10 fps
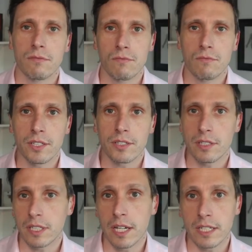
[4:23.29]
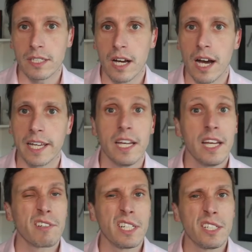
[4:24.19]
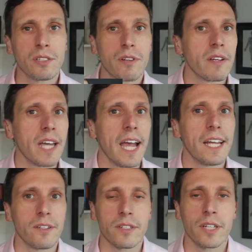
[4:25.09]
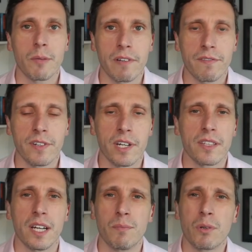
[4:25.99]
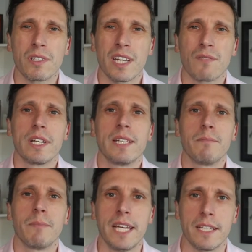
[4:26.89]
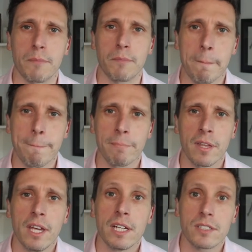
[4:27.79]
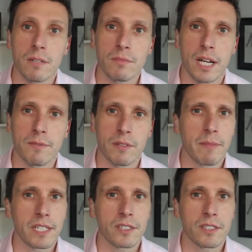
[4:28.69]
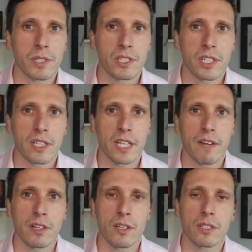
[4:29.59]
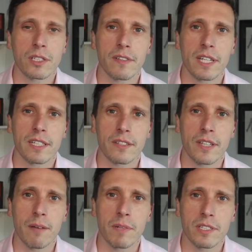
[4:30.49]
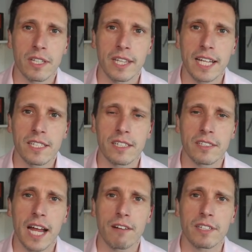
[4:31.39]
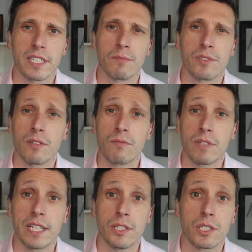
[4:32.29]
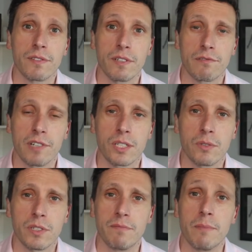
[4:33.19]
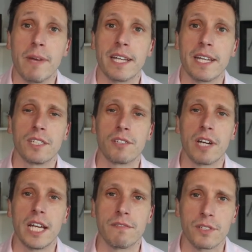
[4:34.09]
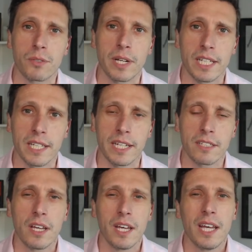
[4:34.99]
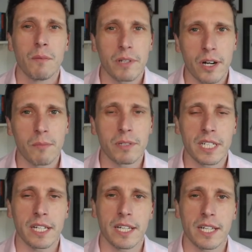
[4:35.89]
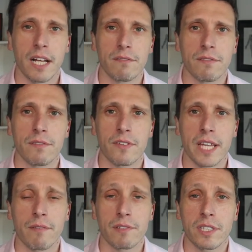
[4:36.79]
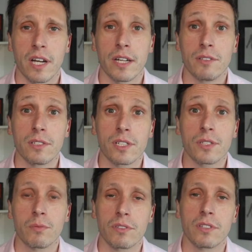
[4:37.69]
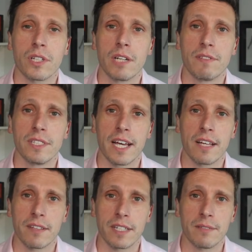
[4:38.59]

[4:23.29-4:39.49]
Red's you're gonna die. Green's you're okay and you can go a bit further. But what does that really mean? Sometimes in medicine we certainly have a lot of little numbers and letters and acronyms that are really useful for us when you've been medically trained for 20 years, but aren't particularly helpful for the average guy who just wants to know if he's healthy.